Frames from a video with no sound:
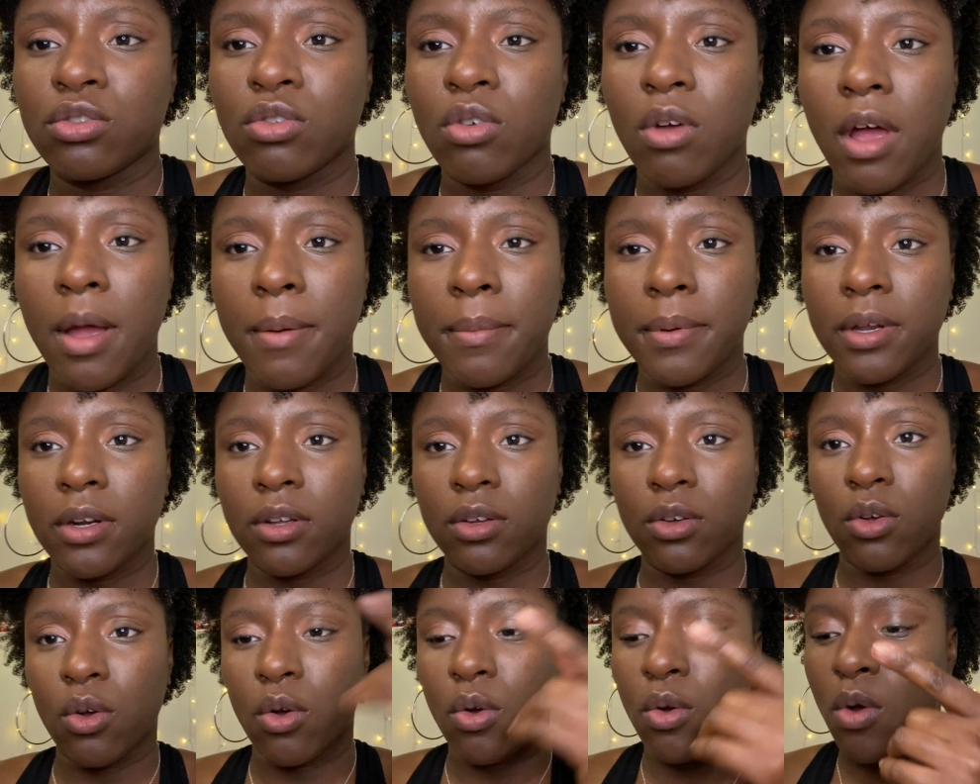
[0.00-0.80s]
I'm gonna
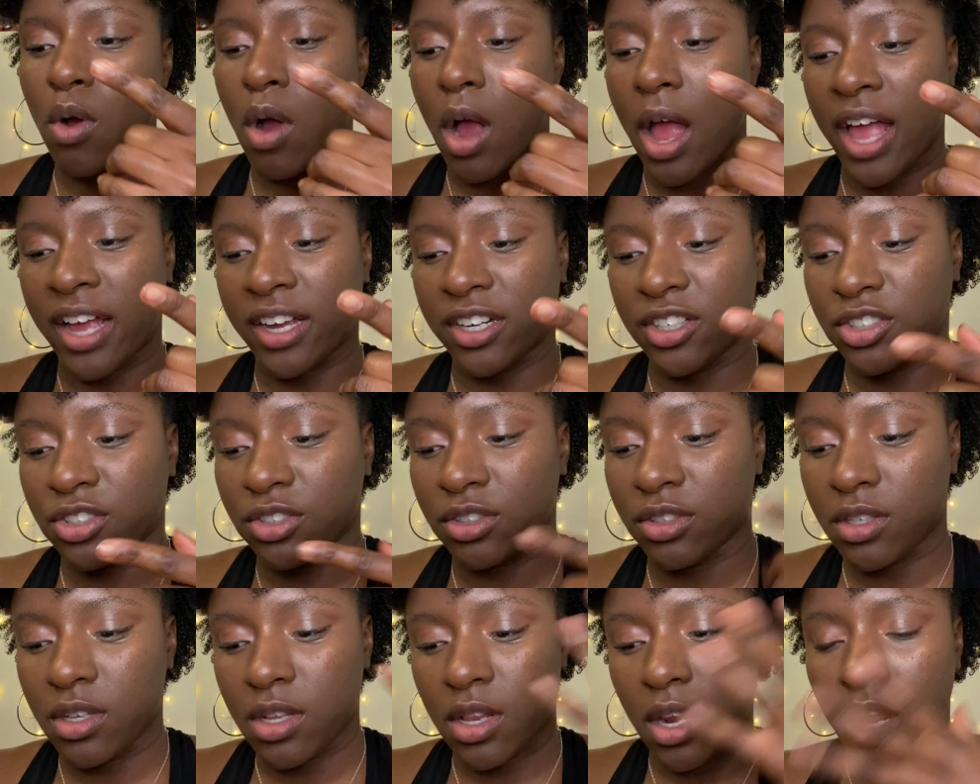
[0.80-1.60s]
go
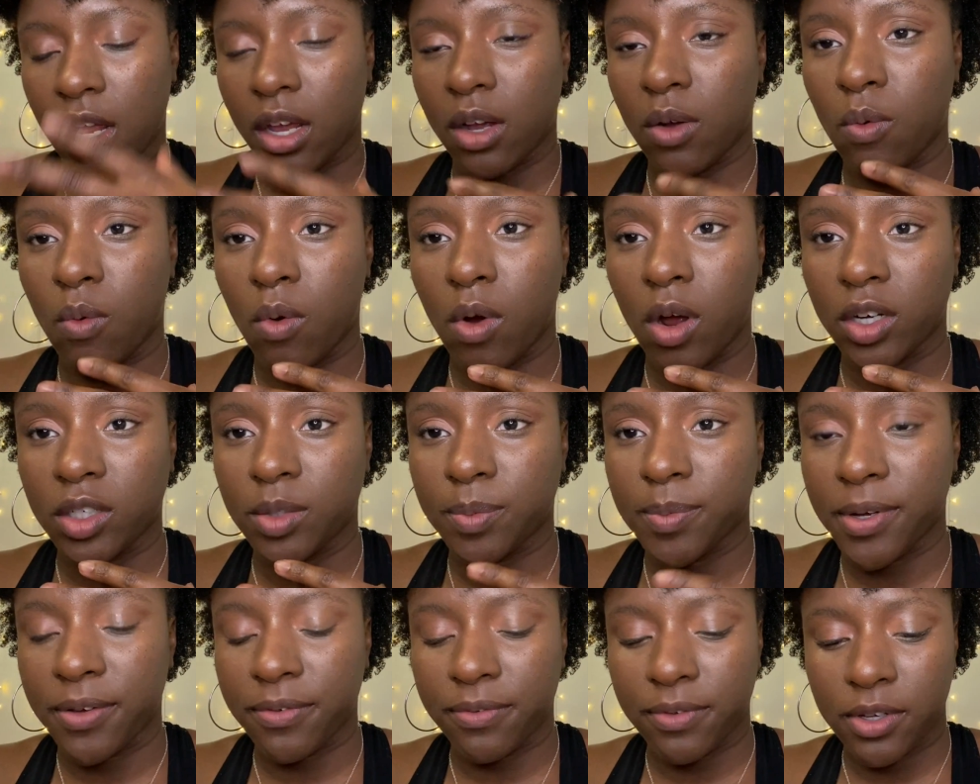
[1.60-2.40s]
actually like
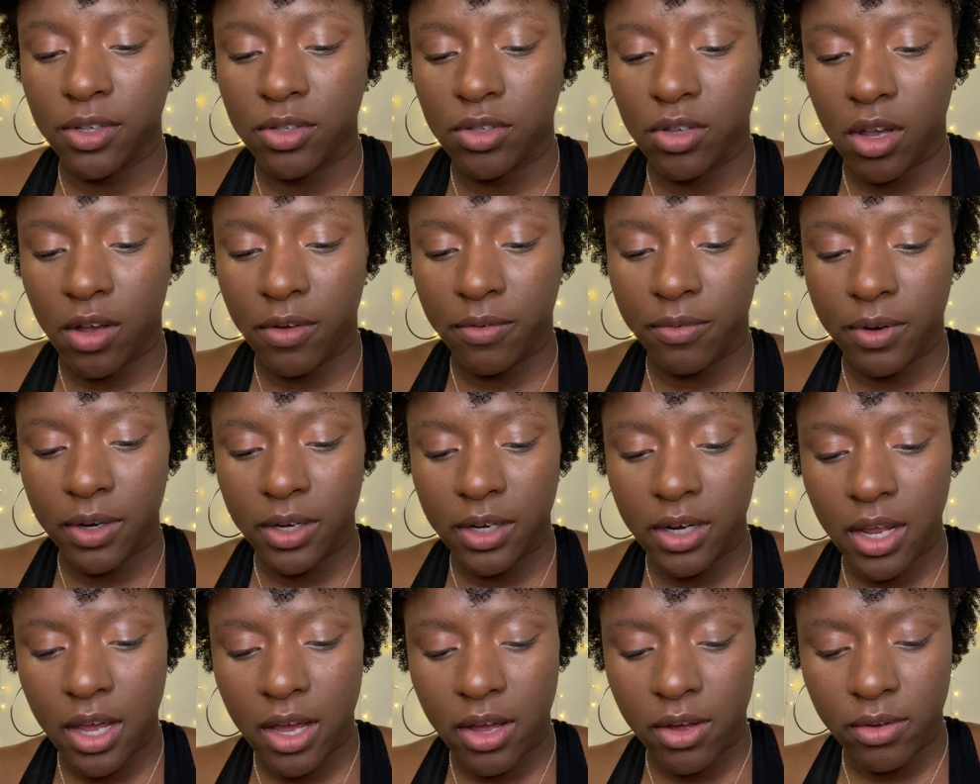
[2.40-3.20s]
wash my face off
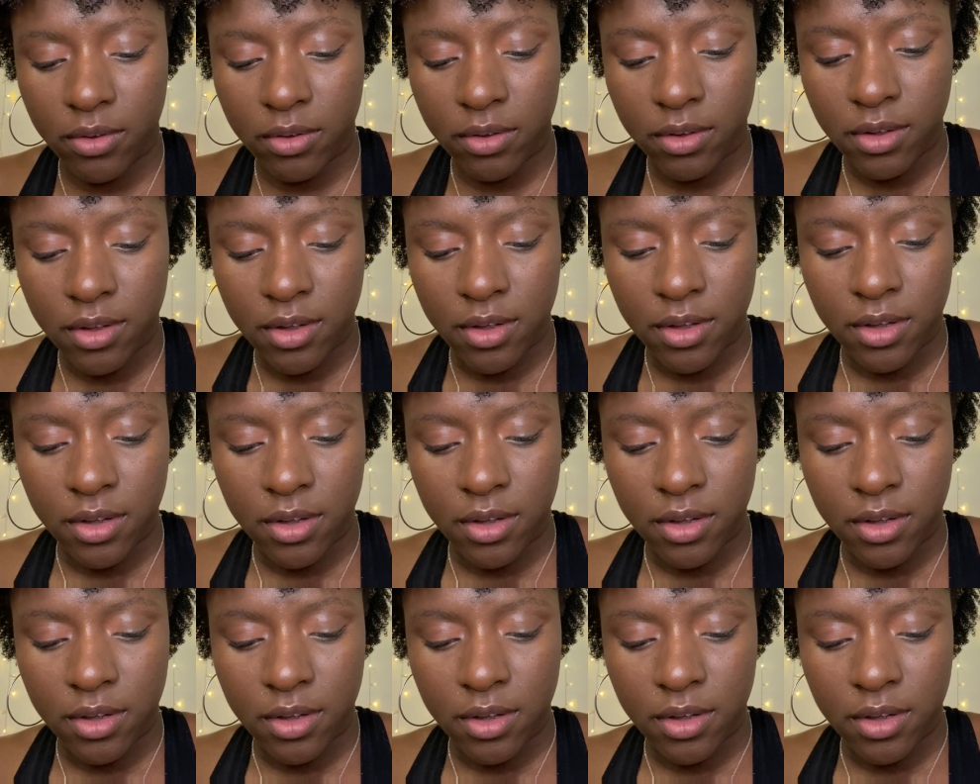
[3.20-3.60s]
right now,